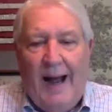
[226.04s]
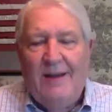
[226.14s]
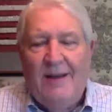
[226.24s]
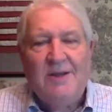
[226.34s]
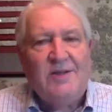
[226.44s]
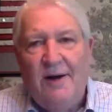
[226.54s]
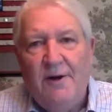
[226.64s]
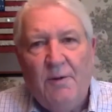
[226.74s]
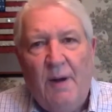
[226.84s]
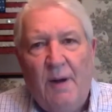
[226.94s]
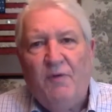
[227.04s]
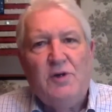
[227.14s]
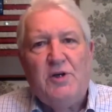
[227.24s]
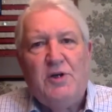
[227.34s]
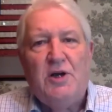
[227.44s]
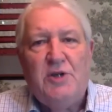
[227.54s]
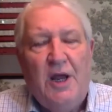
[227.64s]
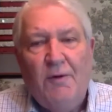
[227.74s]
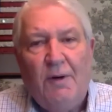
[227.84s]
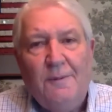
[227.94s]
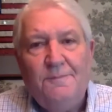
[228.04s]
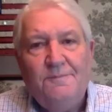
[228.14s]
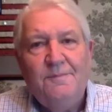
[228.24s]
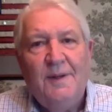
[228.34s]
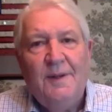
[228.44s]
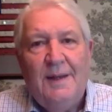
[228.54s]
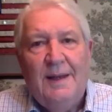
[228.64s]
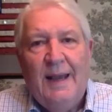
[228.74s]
And Chris, I decided to run for attorney general.